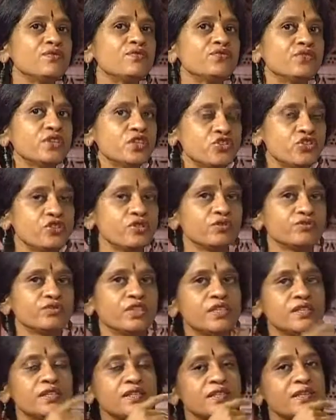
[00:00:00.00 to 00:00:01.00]
feature of
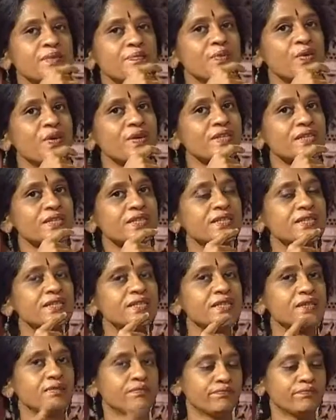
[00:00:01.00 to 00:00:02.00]
the Indian
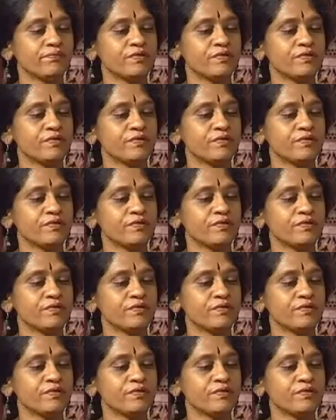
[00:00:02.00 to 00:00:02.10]
subcontinent,